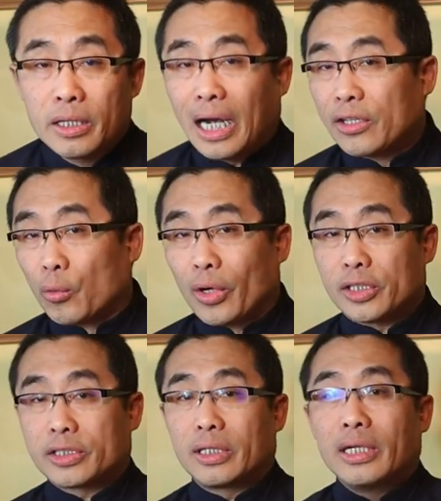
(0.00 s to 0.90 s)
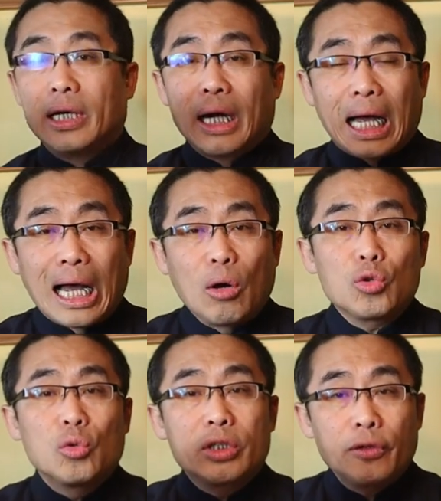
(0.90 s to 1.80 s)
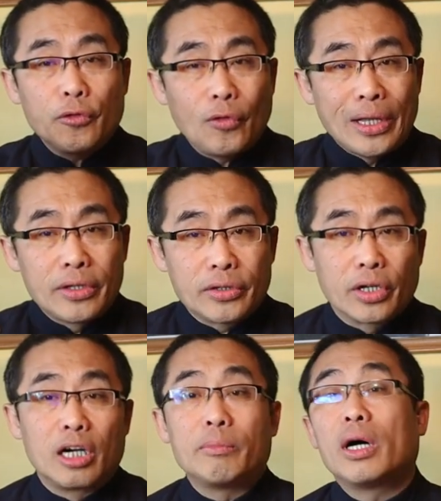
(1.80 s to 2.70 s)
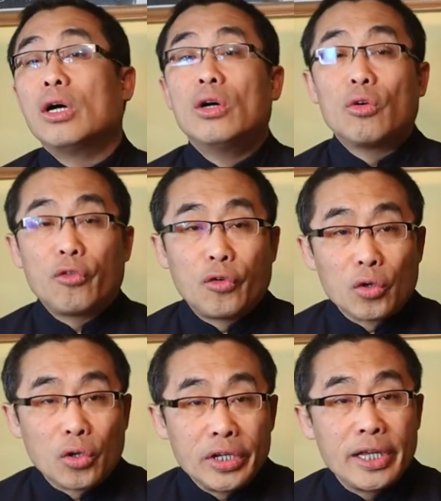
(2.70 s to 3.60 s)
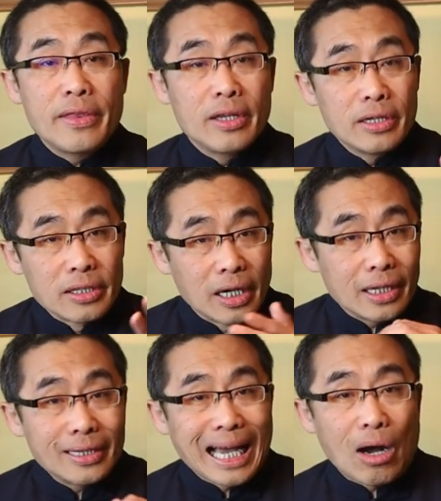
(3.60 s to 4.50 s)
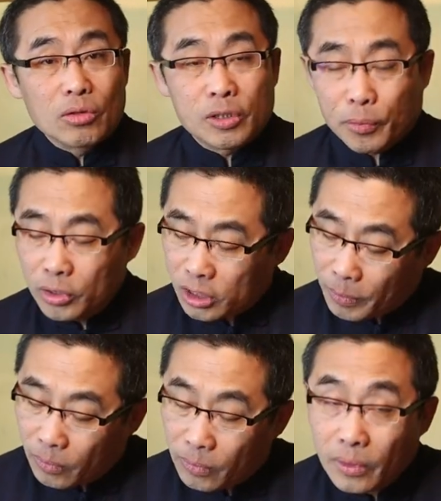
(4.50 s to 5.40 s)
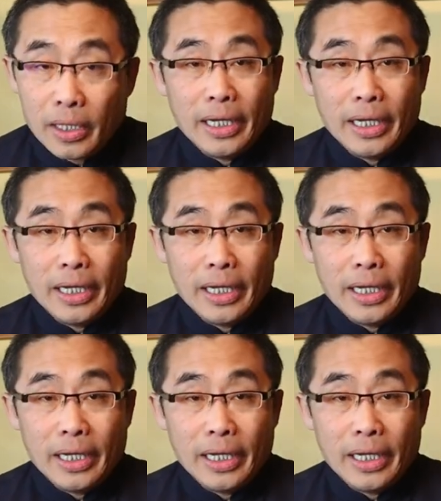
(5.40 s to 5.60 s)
In other words, how to define the term following the Daoist principle